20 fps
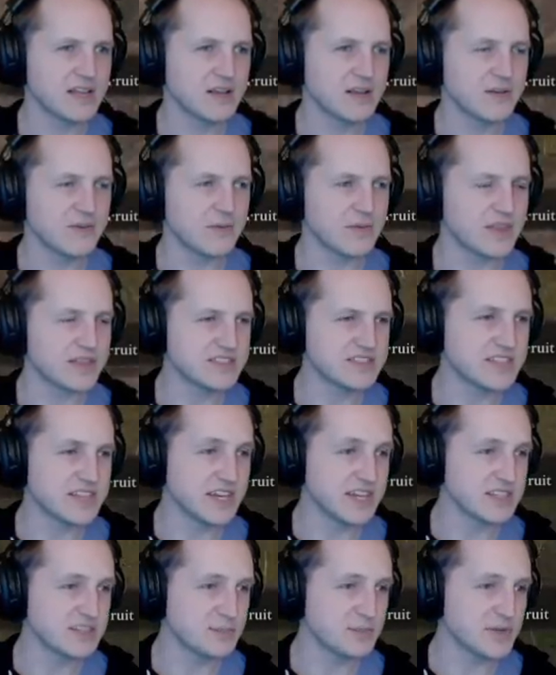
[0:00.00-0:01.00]
Well, that's
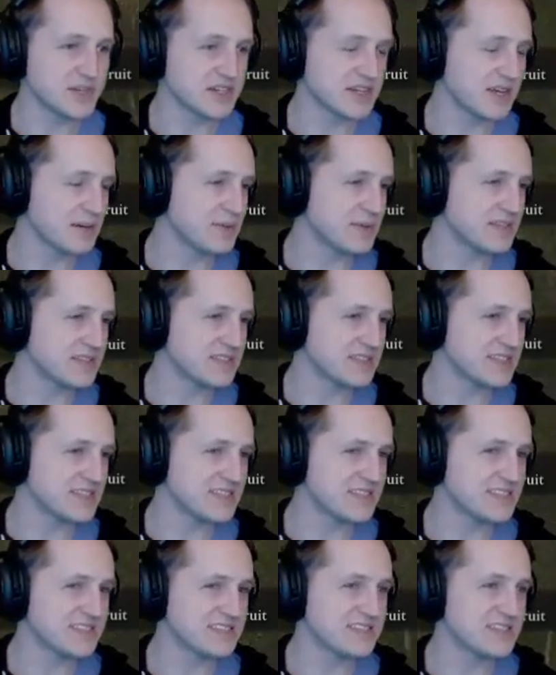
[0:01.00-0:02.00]
nice because, I mean, it's at
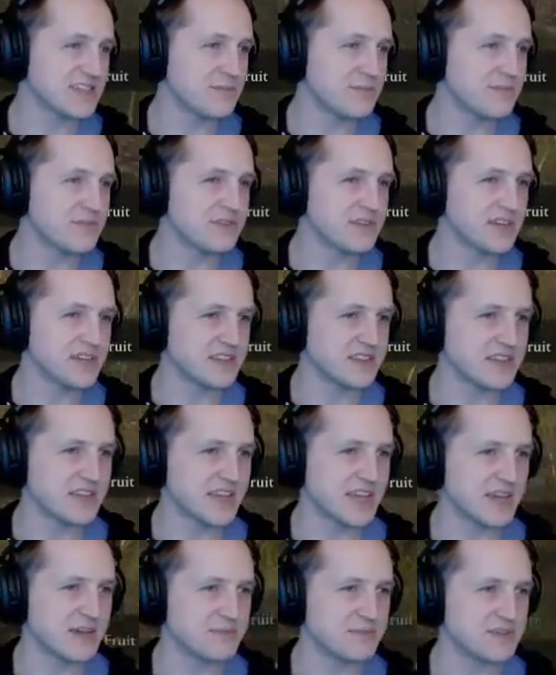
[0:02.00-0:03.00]
least something in the
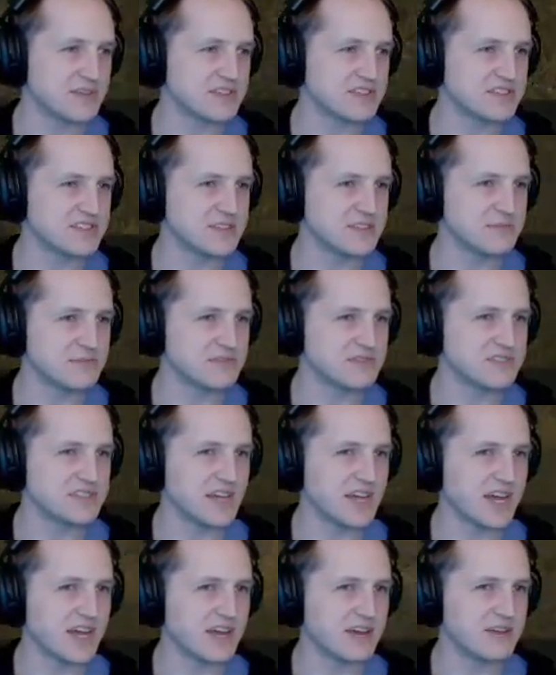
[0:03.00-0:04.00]
game that seems to
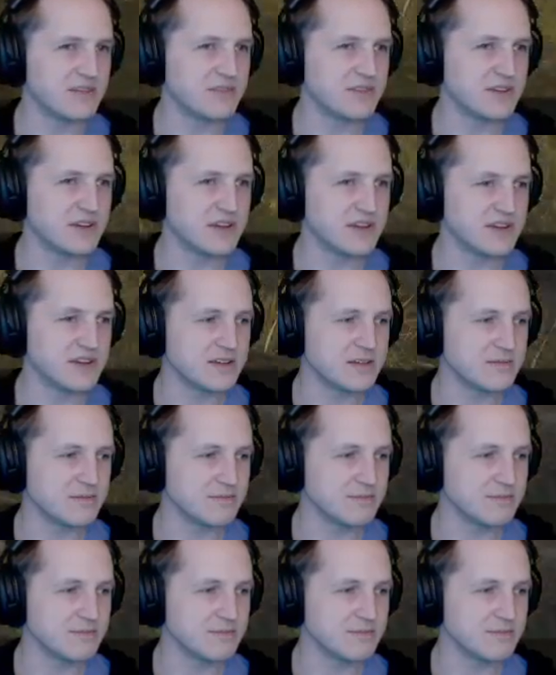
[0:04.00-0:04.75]
have a,